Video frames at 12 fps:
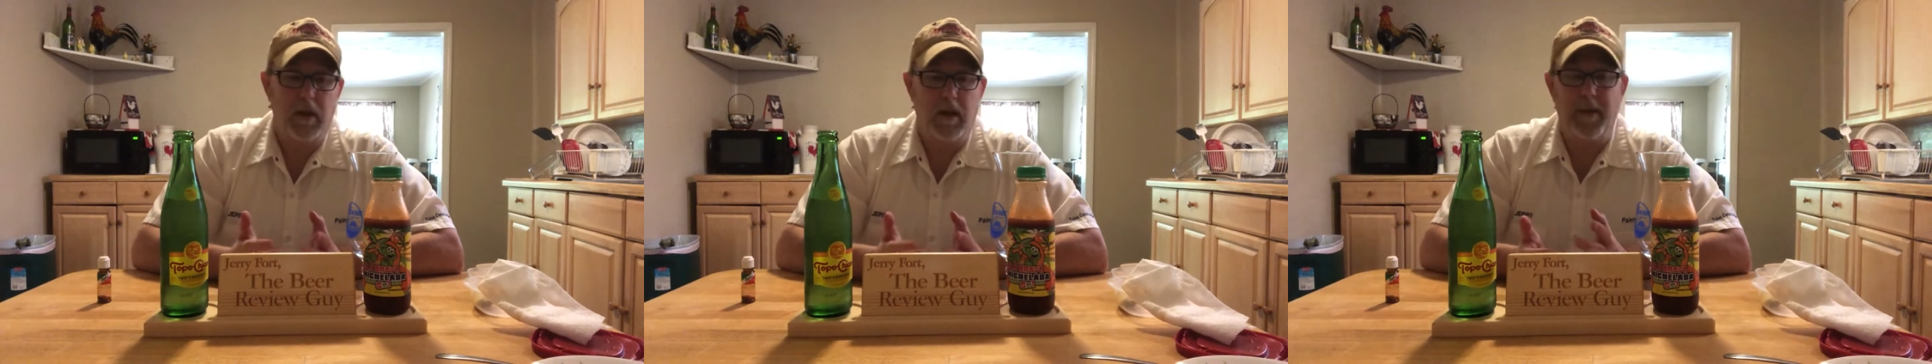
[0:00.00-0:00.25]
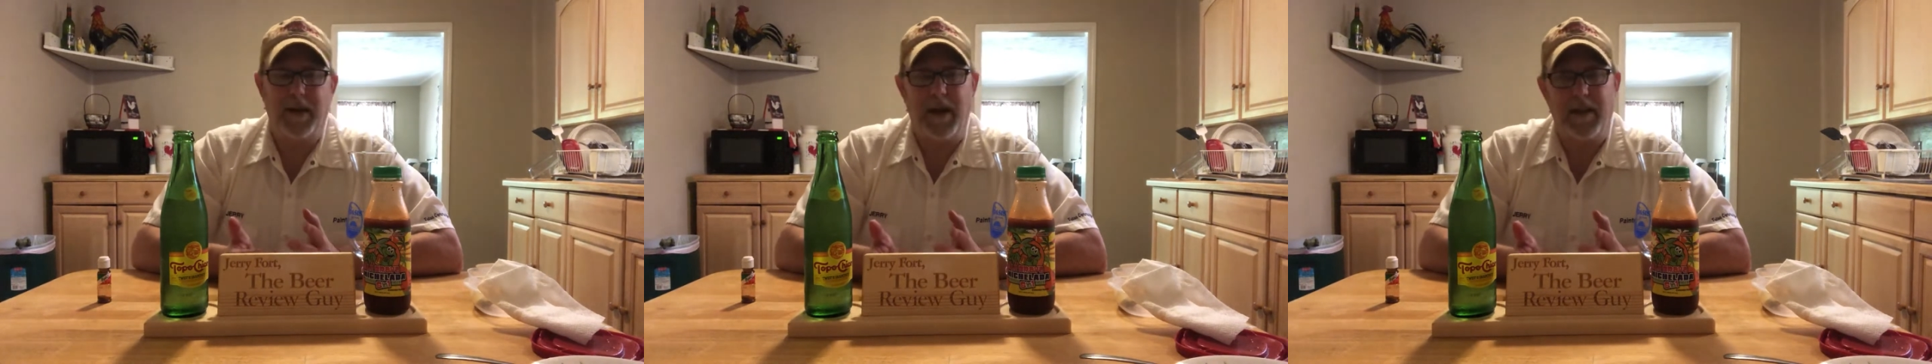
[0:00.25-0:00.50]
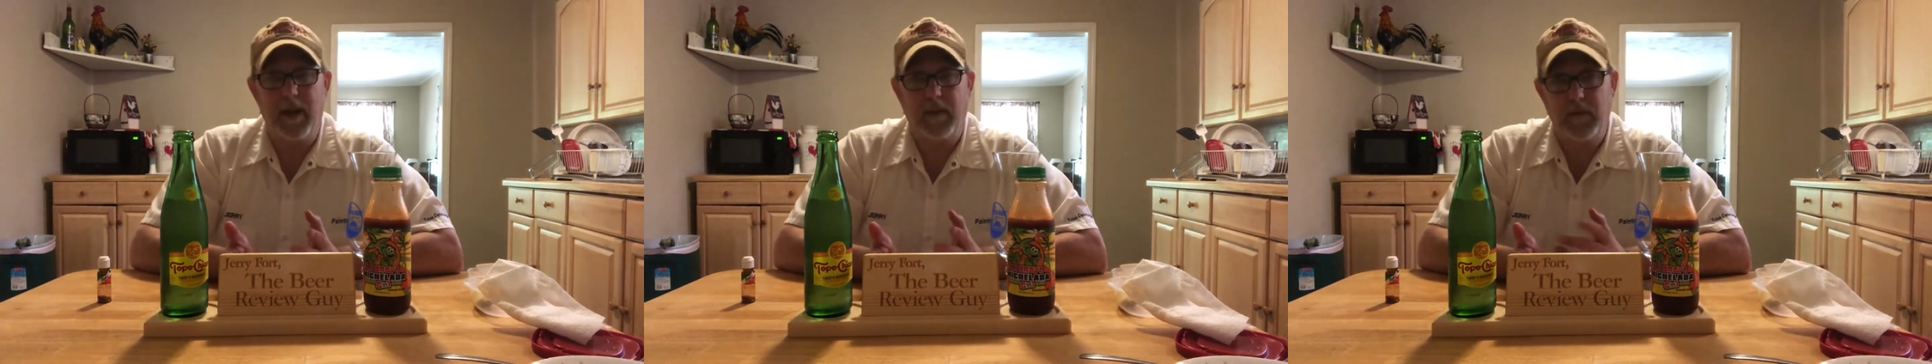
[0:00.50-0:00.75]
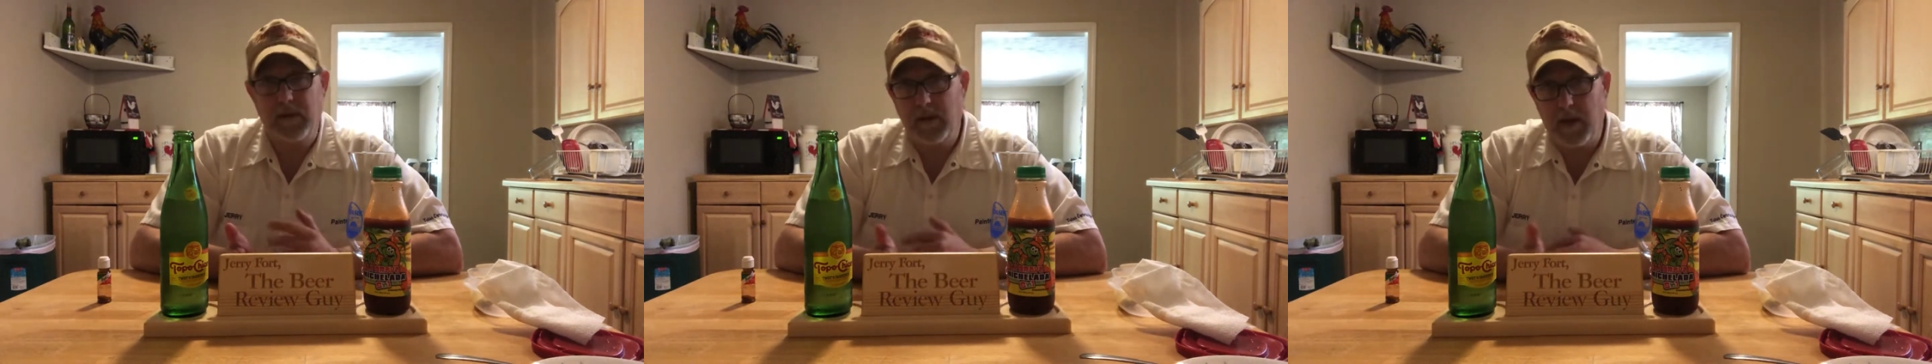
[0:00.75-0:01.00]
I mean, I like
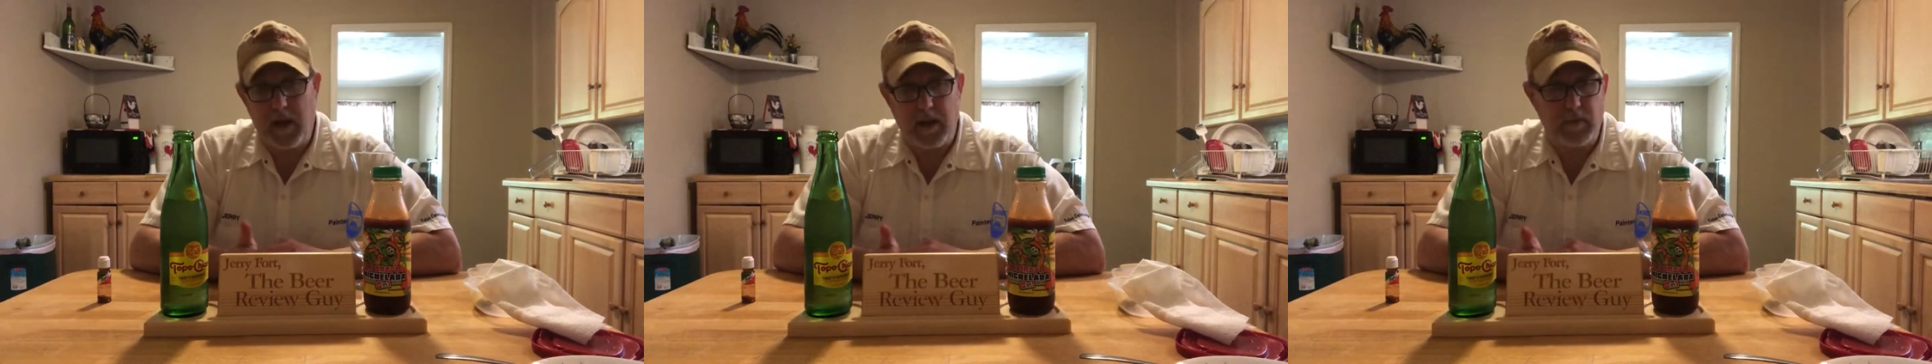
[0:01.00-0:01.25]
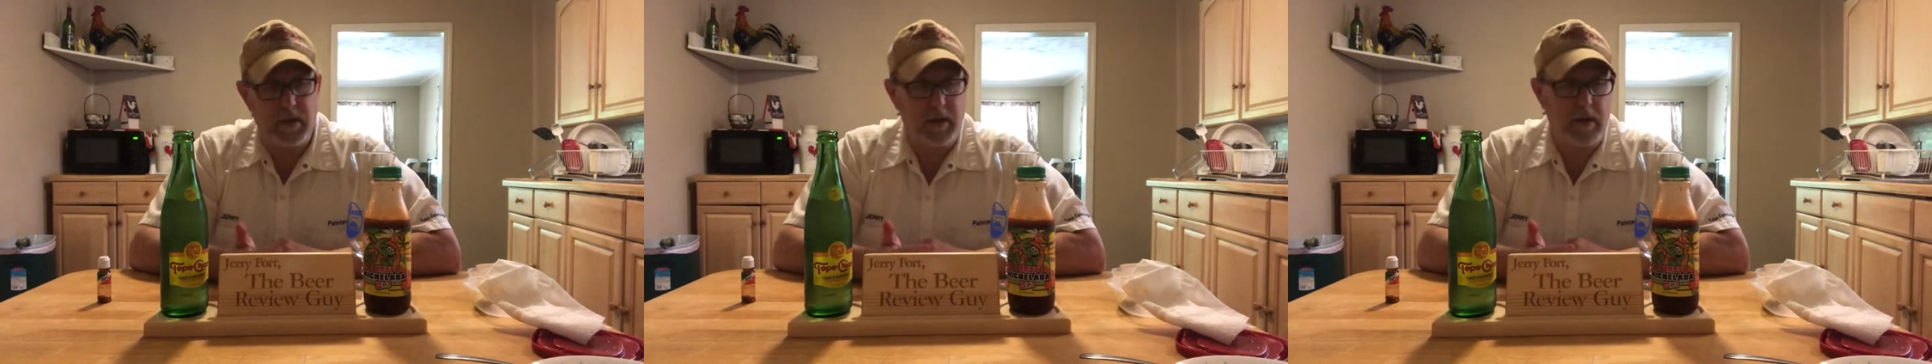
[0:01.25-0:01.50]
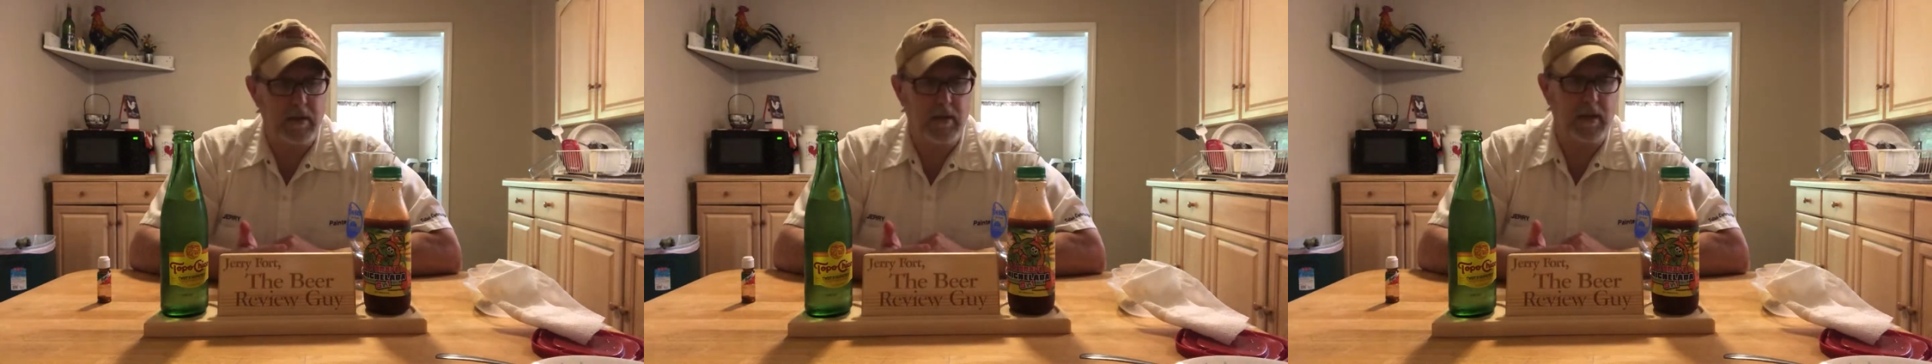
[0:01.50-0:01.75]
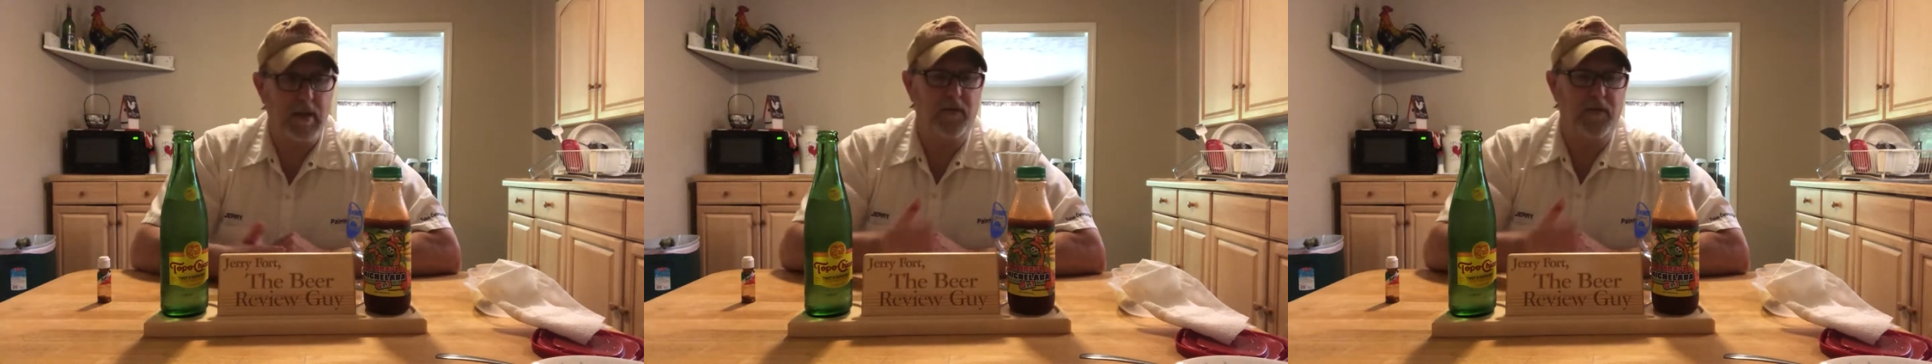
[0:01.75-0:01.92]
micheladas because of the